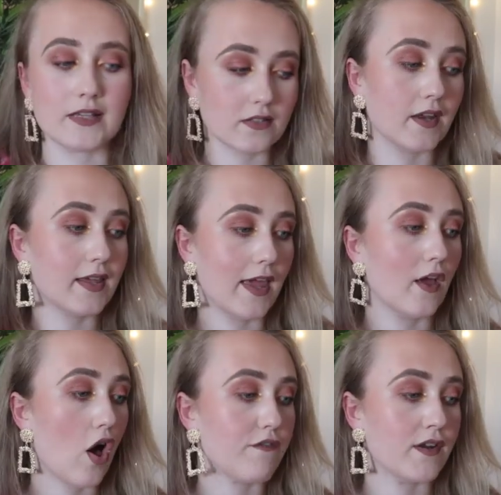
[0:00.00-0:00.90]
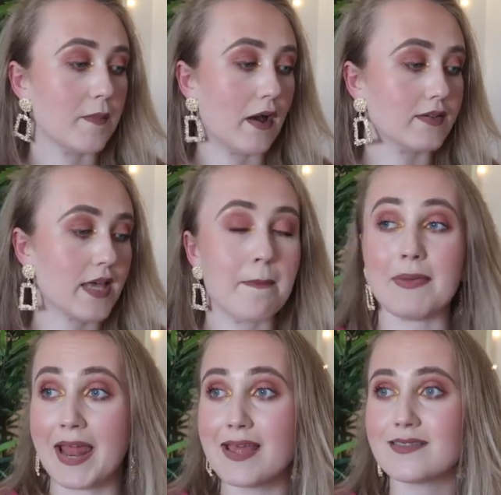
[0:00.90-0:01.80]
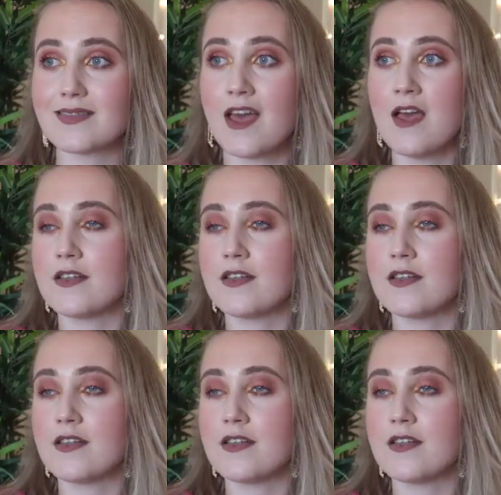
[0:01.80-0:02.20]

It's gonna kick off in about 10 minutes.